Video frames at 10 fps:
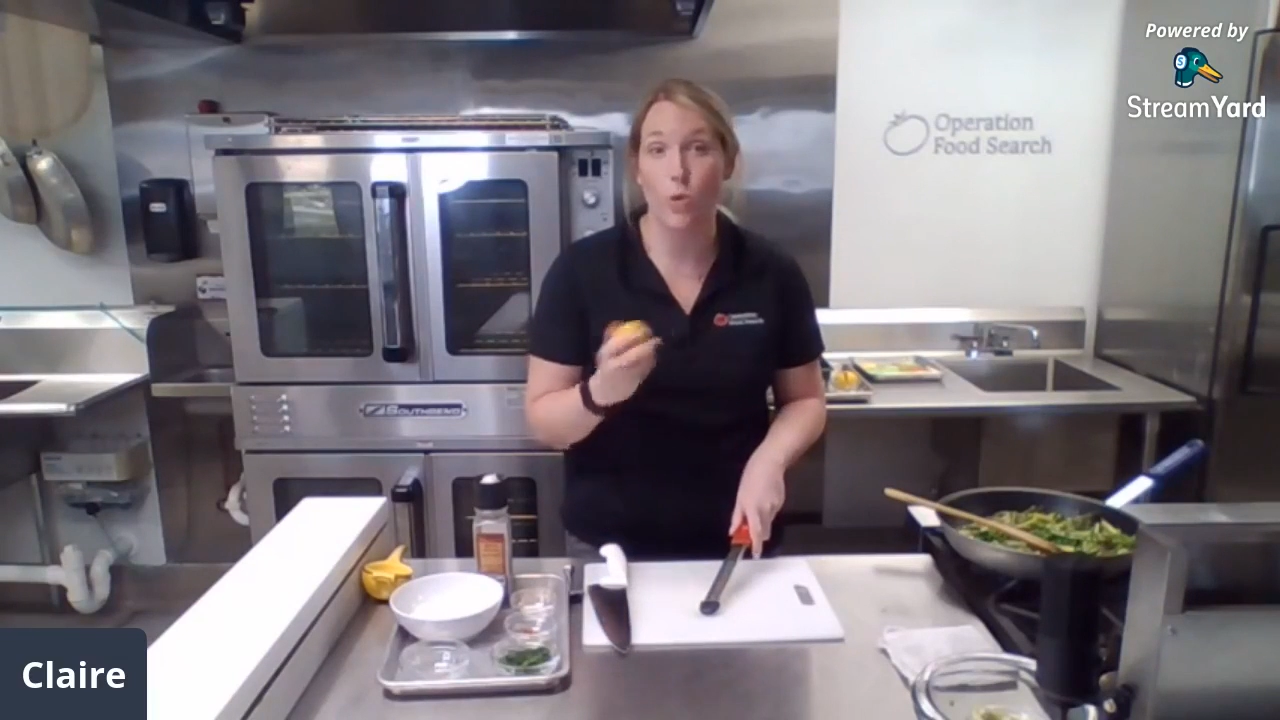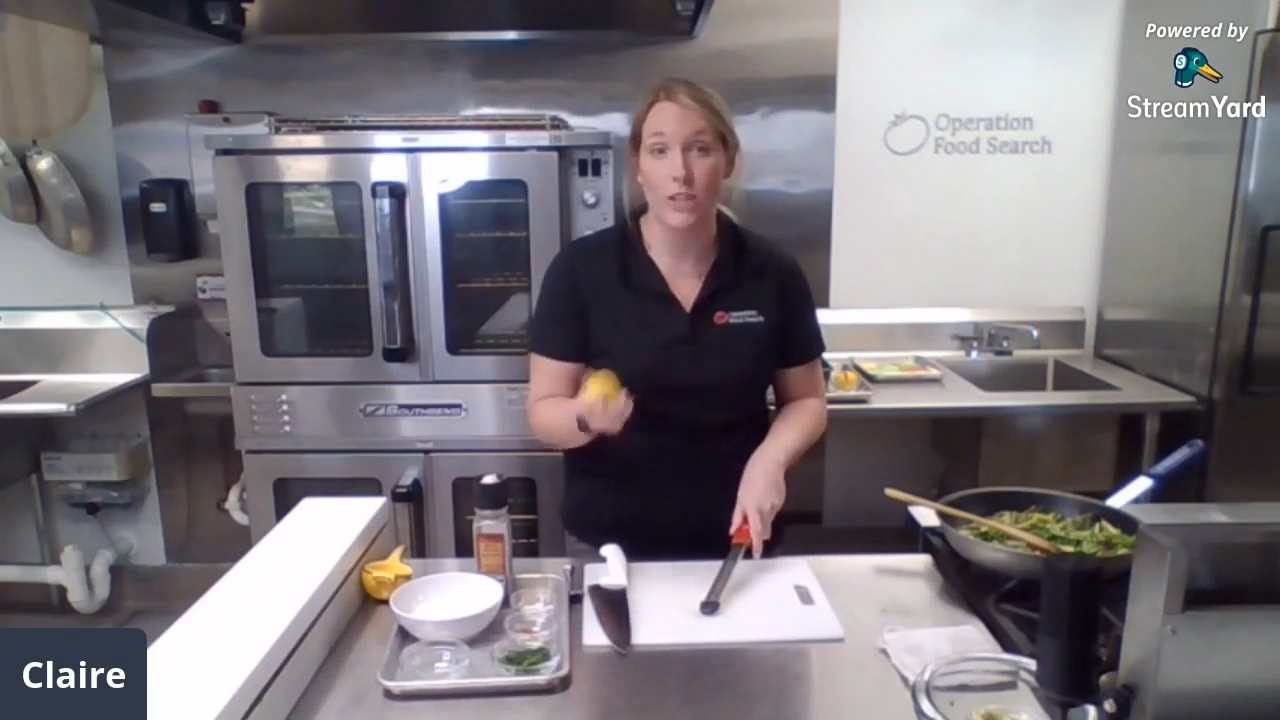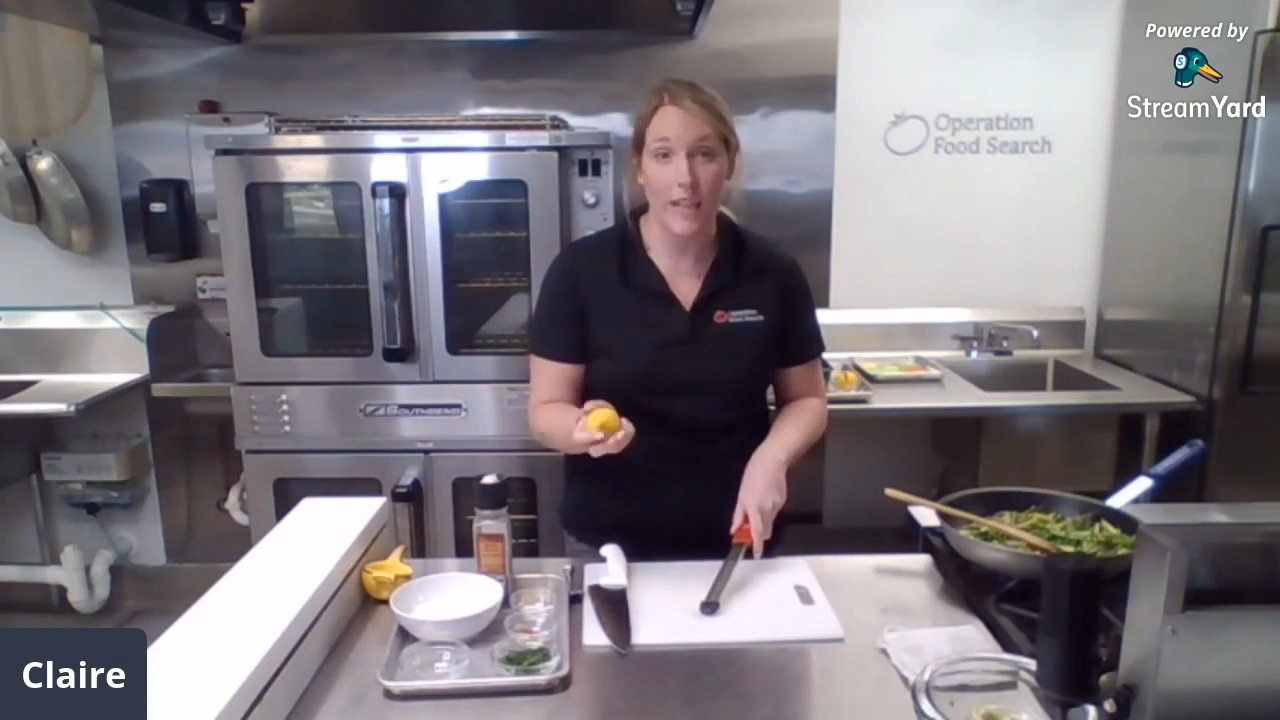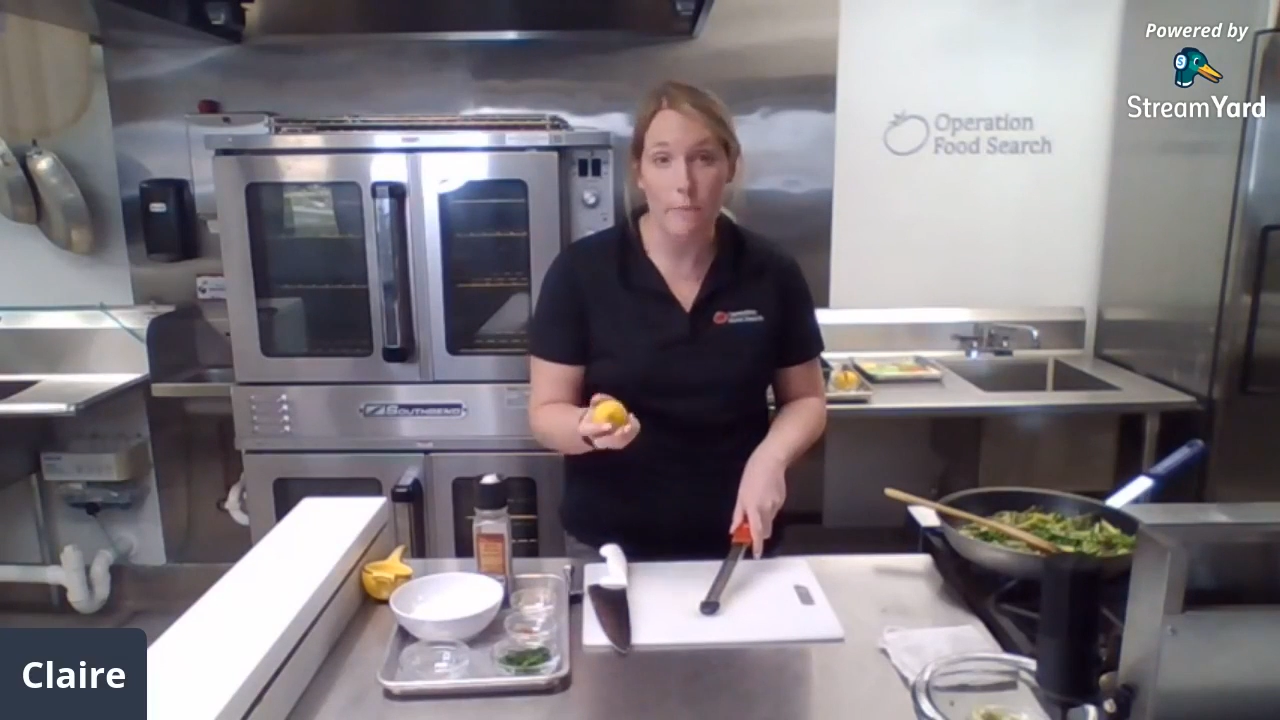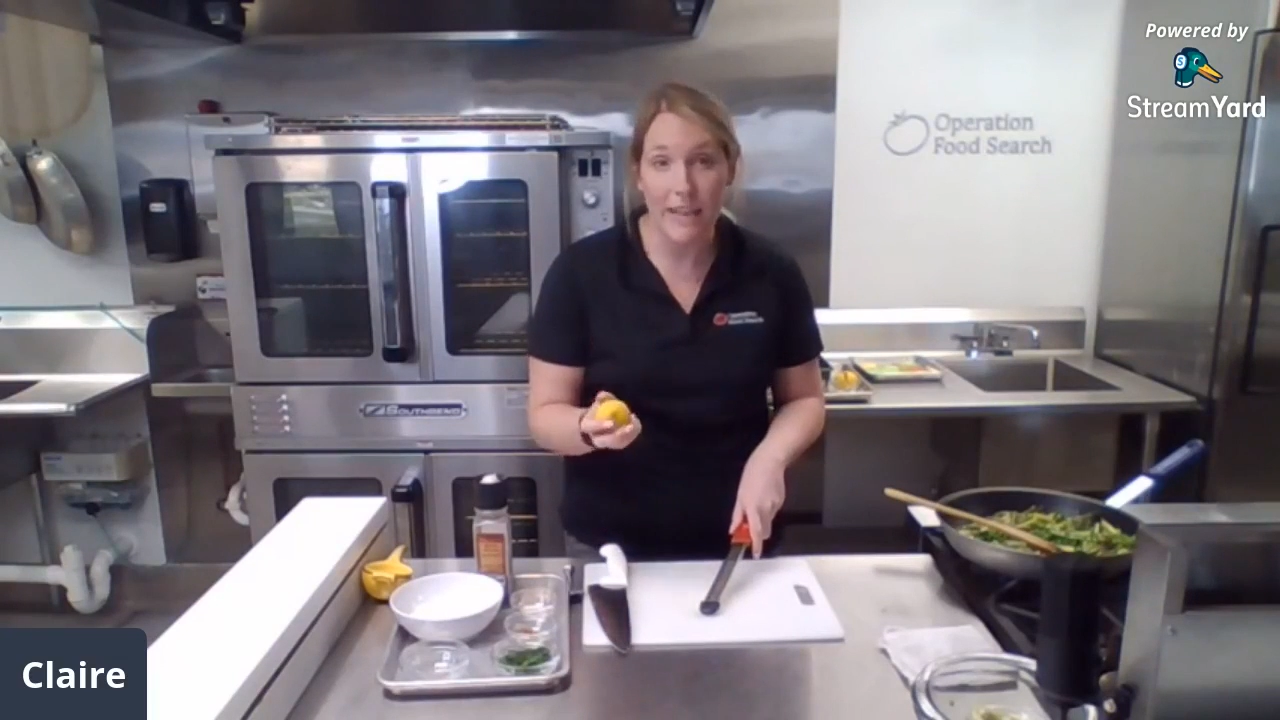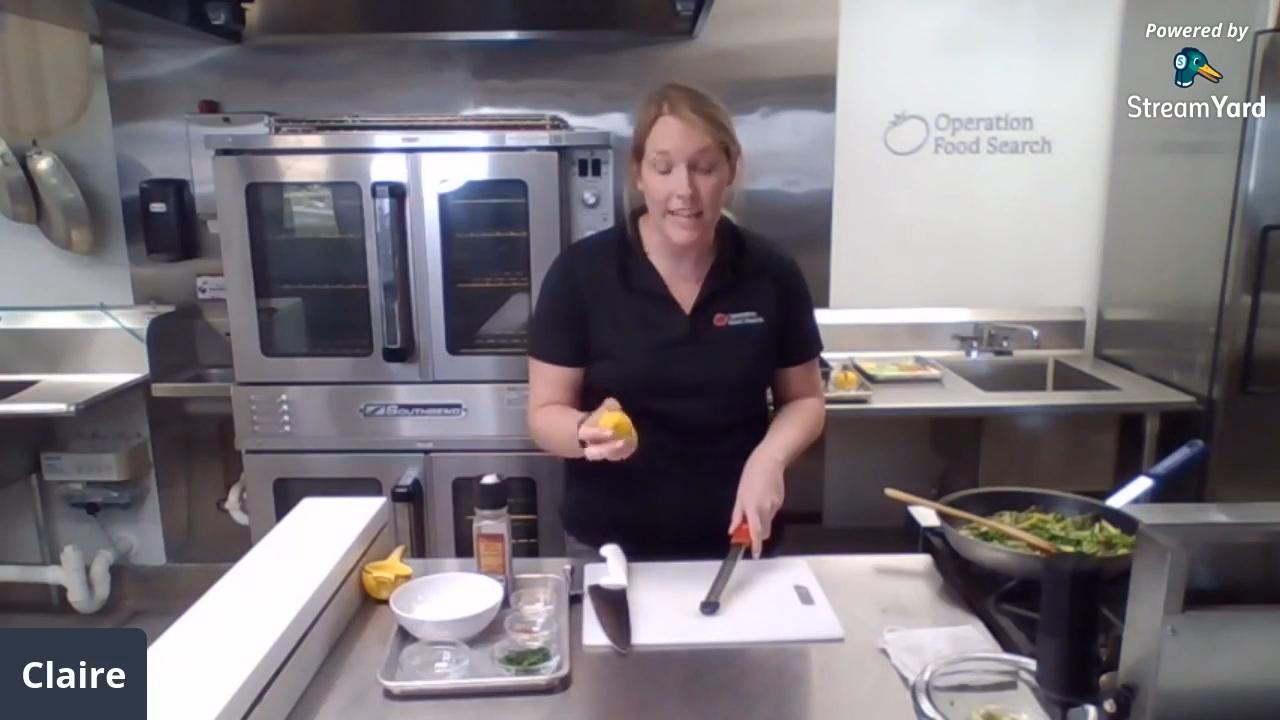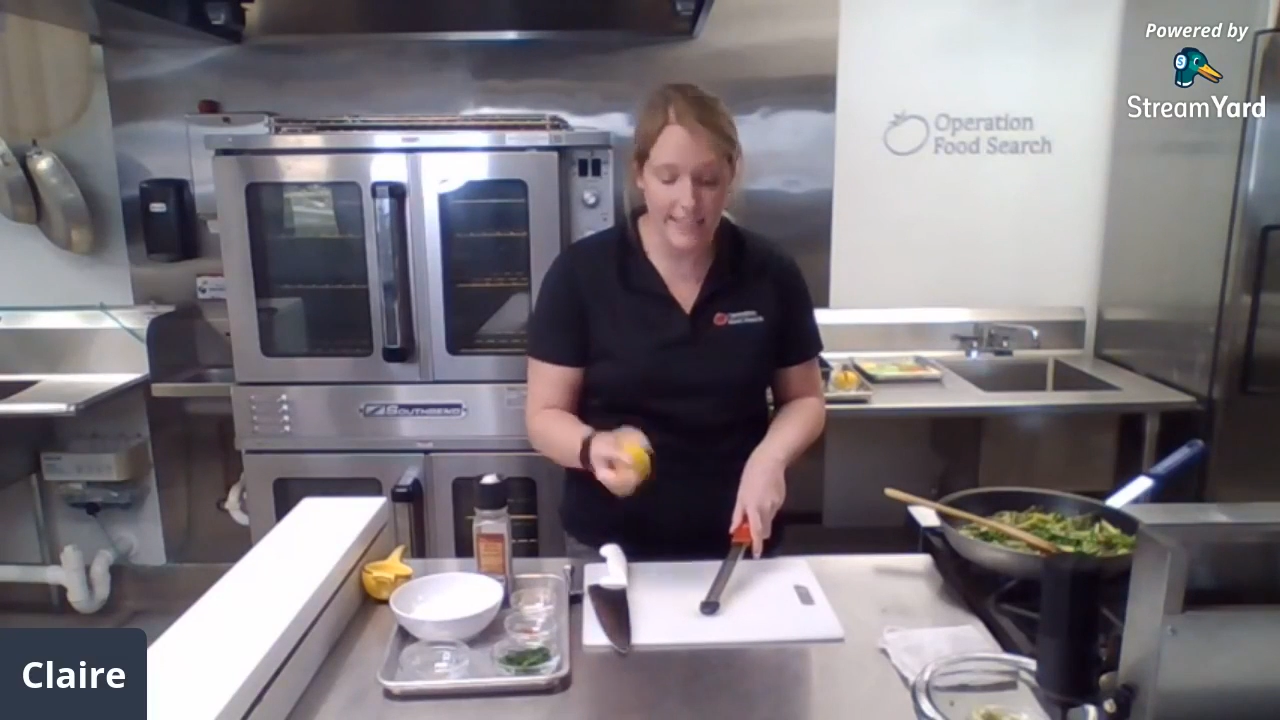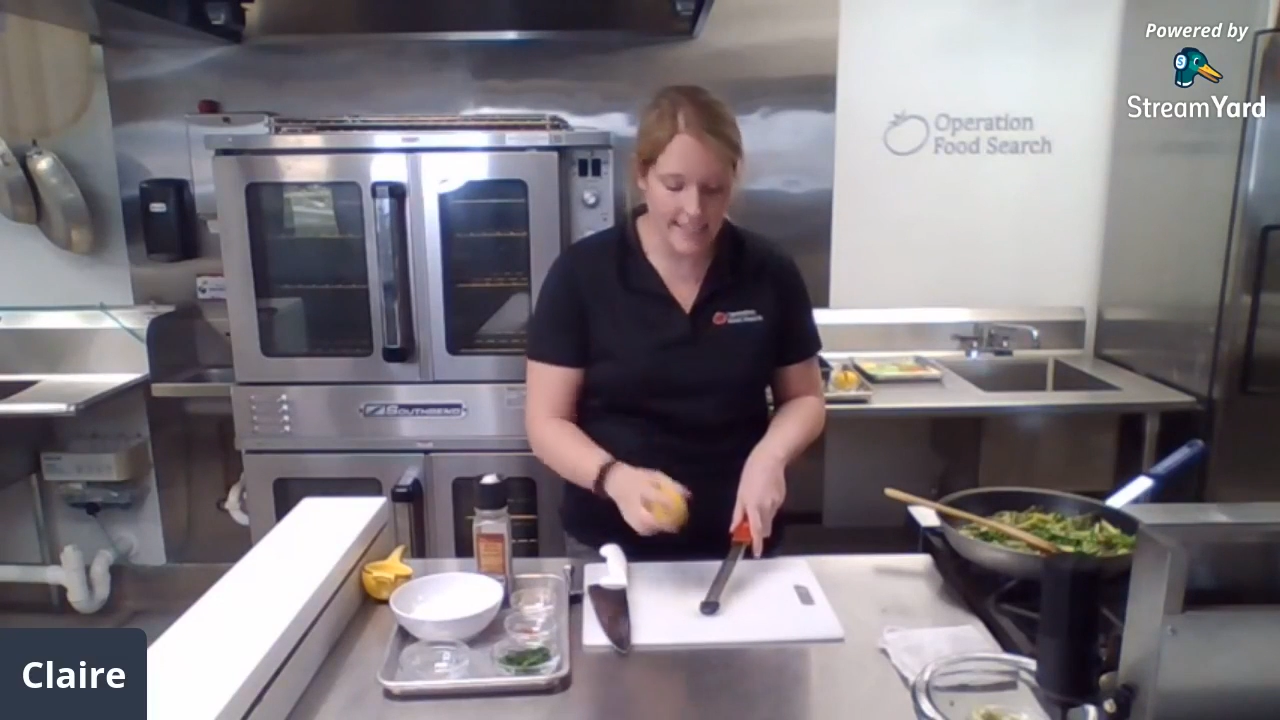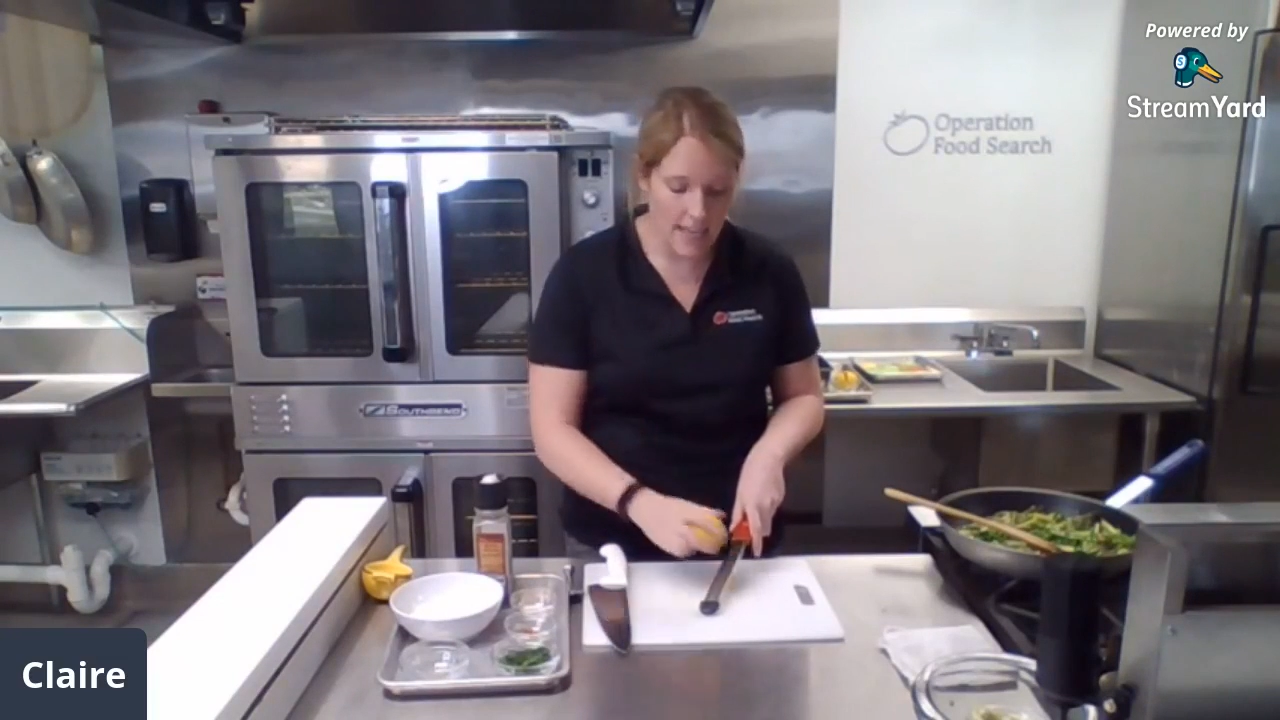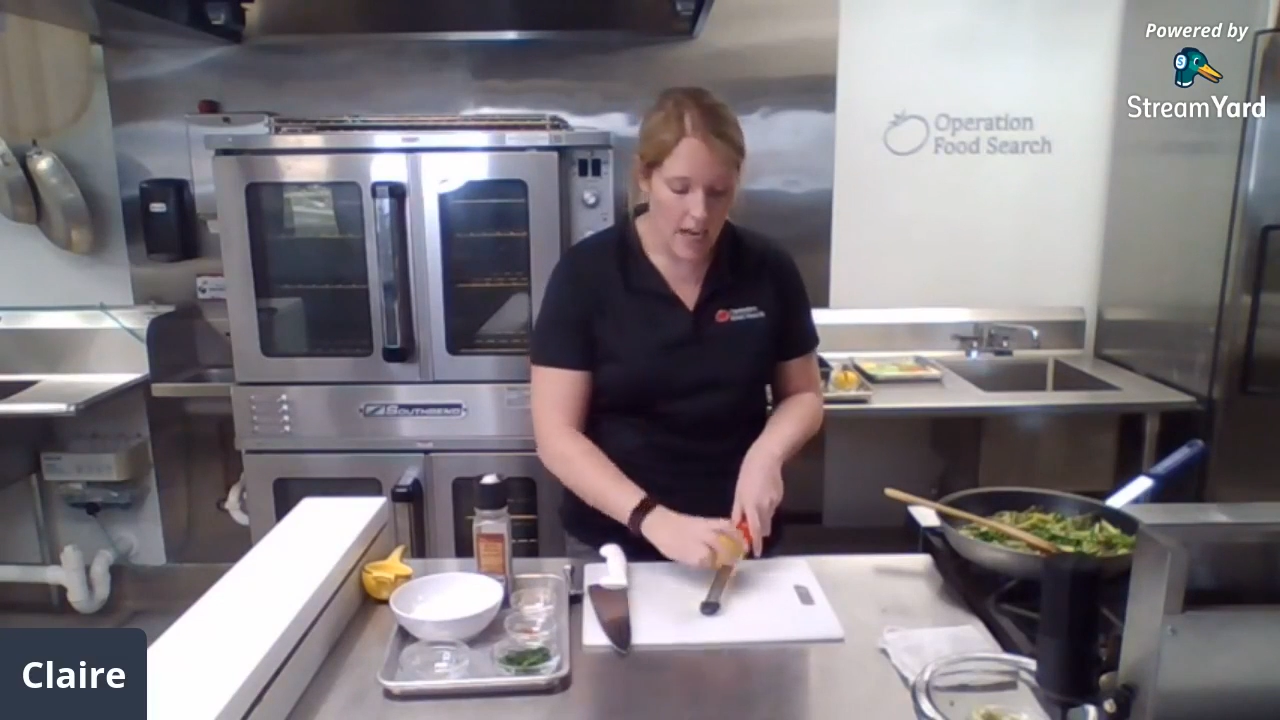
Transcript: or lemons